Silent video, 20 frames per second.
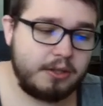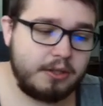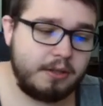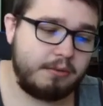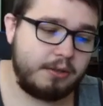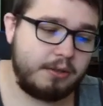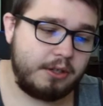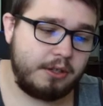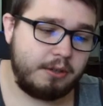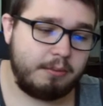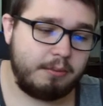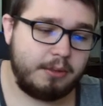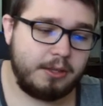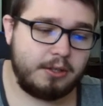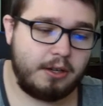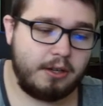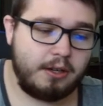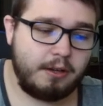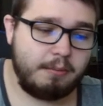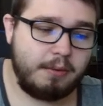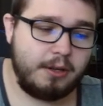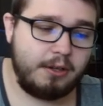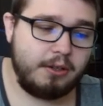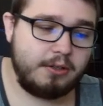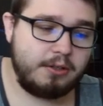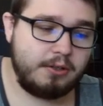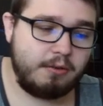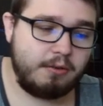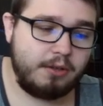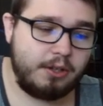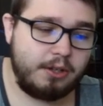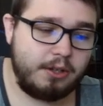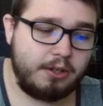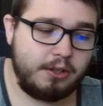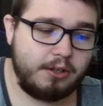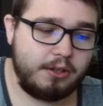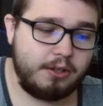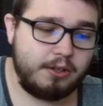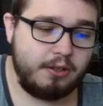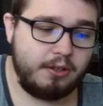that we're going to be talking about is over here